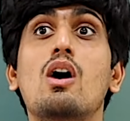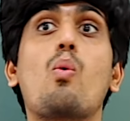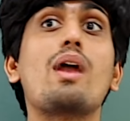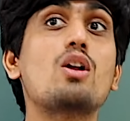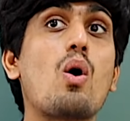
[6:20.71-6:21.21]

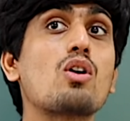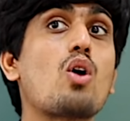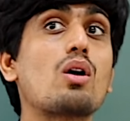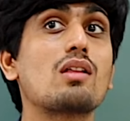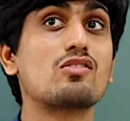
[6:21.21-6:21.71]
We don't
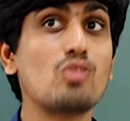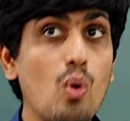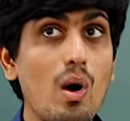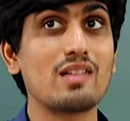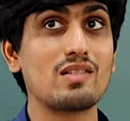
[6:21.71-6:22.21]
go to the
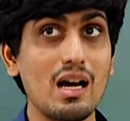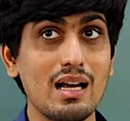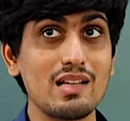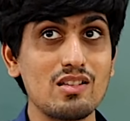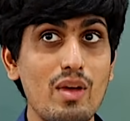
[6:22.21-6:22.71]
zoo or
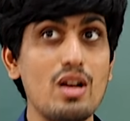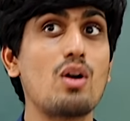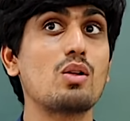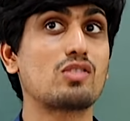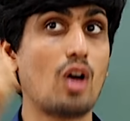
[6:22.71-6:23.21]
circus. We don't
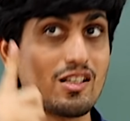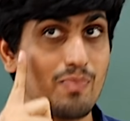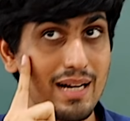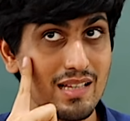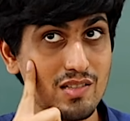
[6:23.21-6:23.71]
use
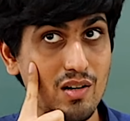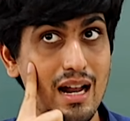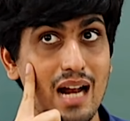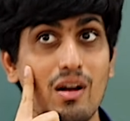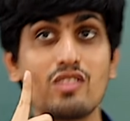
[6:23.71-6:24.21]
cosmetics tested on
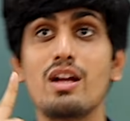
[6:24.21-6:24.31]
animals.